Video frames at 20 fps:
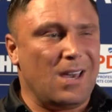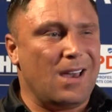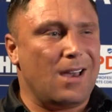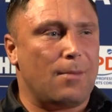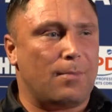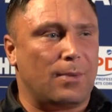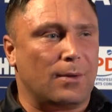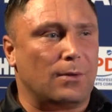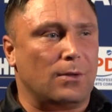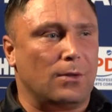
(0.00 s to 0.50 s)

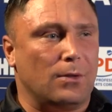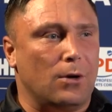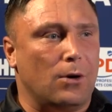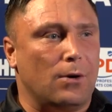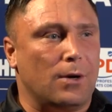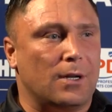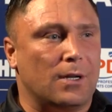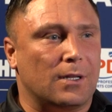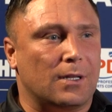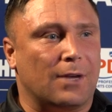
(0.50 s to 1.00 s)
Yeah, but
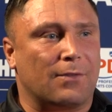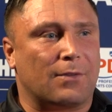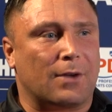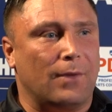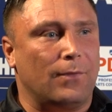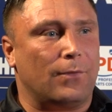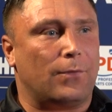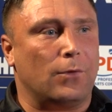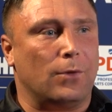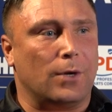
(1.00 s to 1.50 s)
knowing that I've
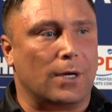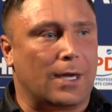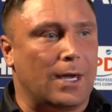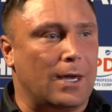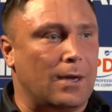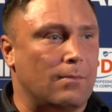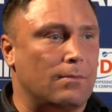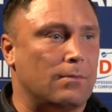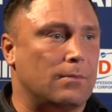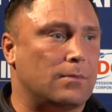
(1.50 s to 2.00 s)
come through a
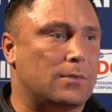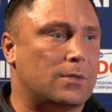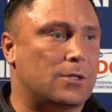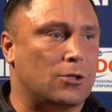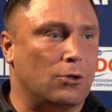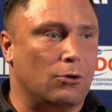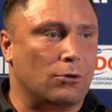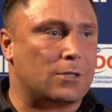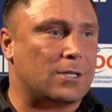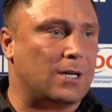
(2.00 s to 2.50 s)
game
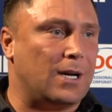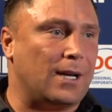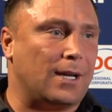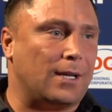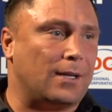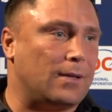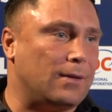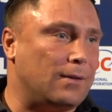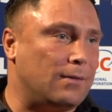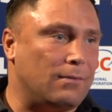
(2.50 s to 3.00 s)
so
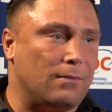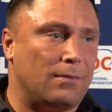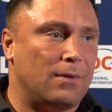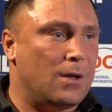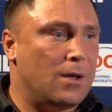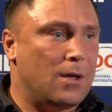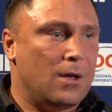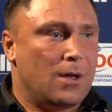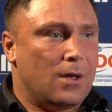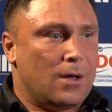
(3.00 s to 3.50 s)
tight and,
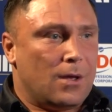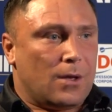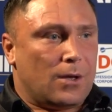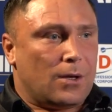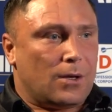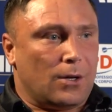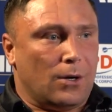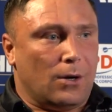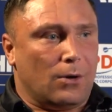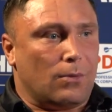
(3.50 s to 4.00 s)

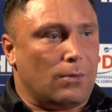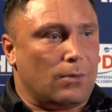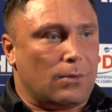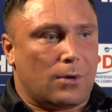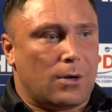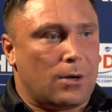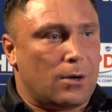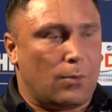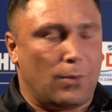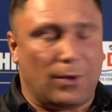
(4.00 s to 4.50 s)
you know,
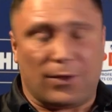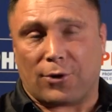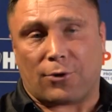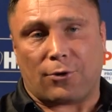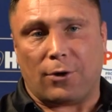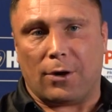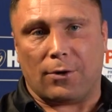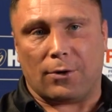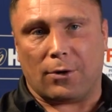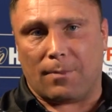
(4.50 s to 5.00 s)
with the
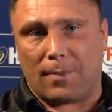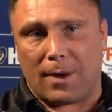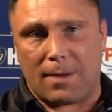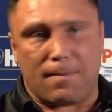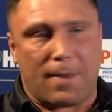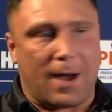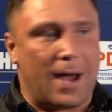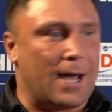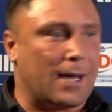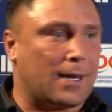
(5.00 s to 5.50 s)
crowd on my
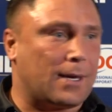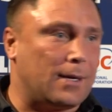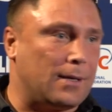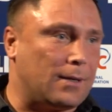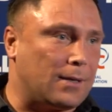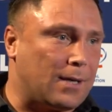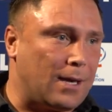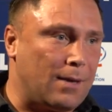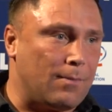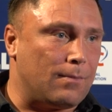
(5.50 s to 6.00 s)
back
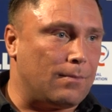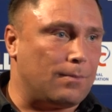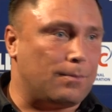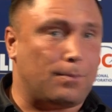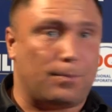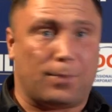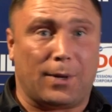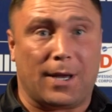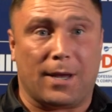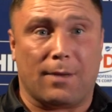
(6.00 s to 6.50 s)
and Kim
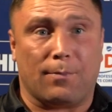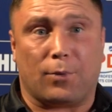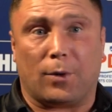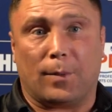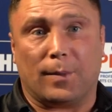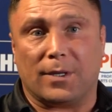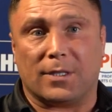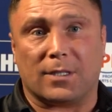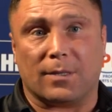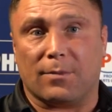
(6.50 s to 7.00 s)
playing
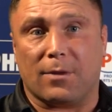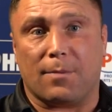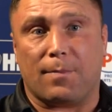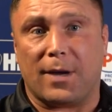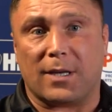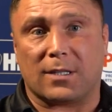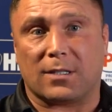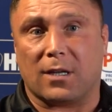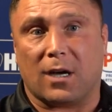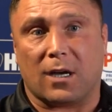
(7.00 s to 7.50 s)
probably some of the
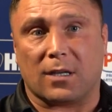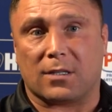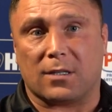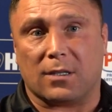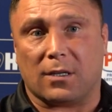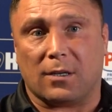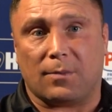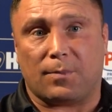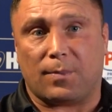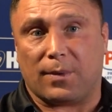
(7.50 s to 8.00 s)
best darts
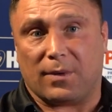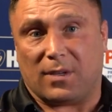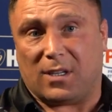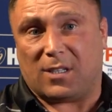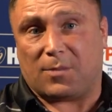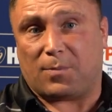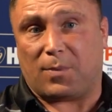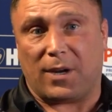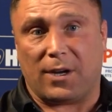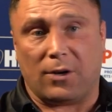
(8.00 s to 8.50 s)
that
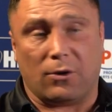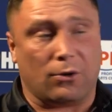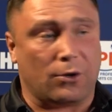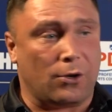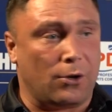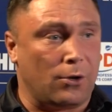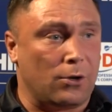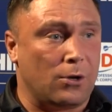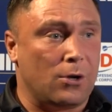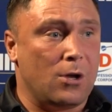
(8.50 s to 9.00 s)
he's played all
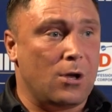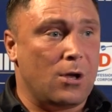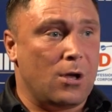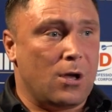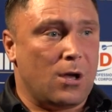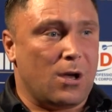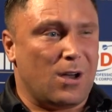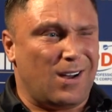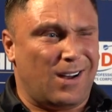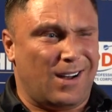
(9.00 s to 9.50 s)
year,
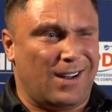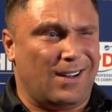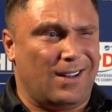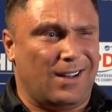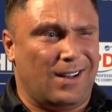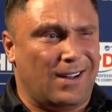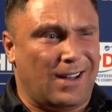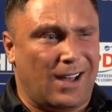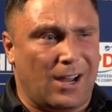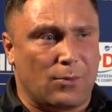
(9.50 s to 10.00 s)

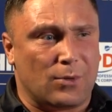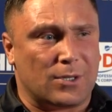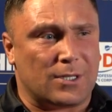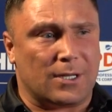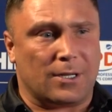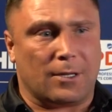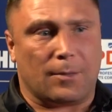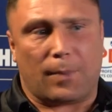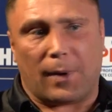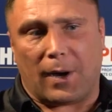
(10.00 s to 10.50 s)
and I was
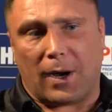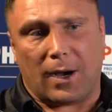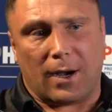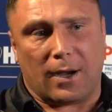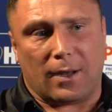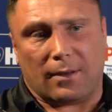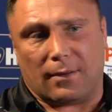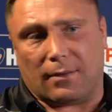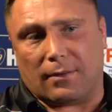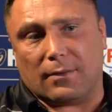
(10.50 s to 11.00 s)
under
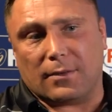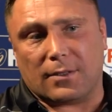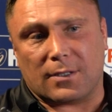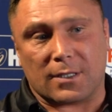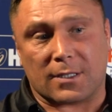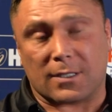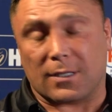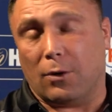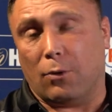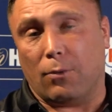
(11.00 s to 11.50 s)
par and
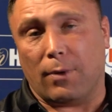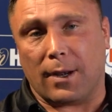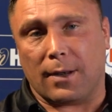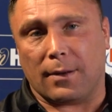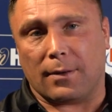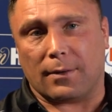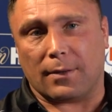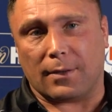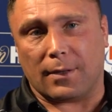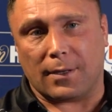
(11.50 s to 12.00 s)
to still
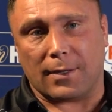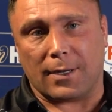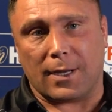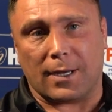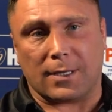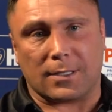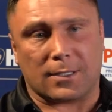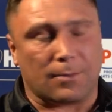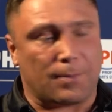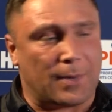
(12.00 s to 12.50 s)
win, then yeah,
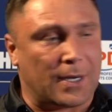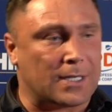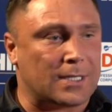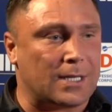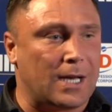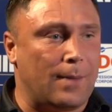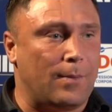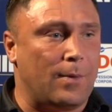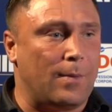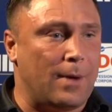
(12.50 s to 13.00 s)
it's a big
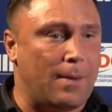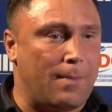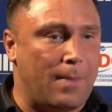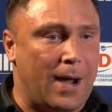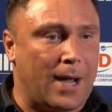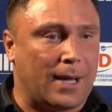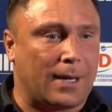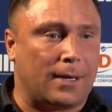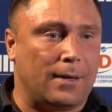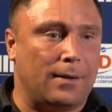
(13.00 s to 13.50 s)
tap on my
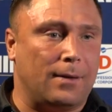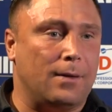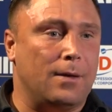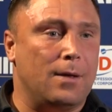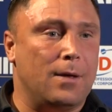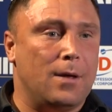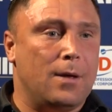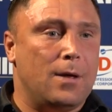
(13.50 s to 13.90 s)
back, and